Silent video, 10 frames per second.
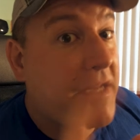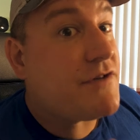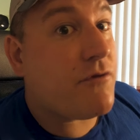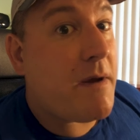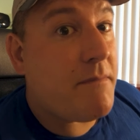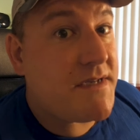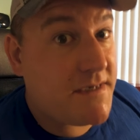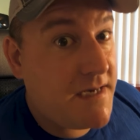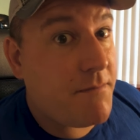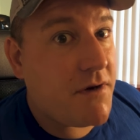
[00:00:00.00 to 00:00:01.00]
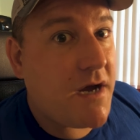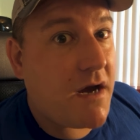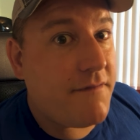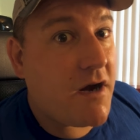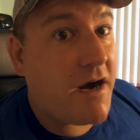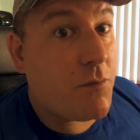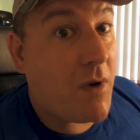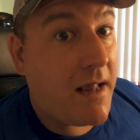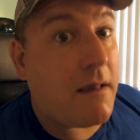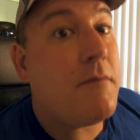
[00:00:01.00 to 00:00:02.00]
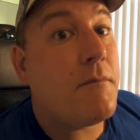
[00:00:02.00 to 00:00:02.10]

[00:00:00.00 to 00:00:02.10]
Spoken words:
Please remember to tip your dive guide well.